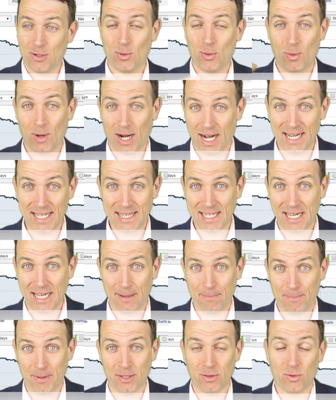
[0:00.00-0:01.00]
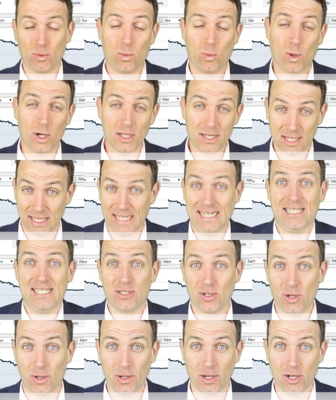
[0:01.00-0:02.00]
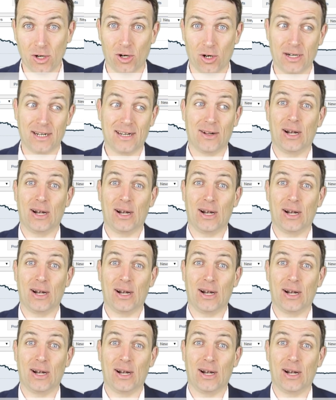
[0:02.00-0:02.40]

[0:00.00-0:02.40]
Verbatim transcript: why it happened, what is going on,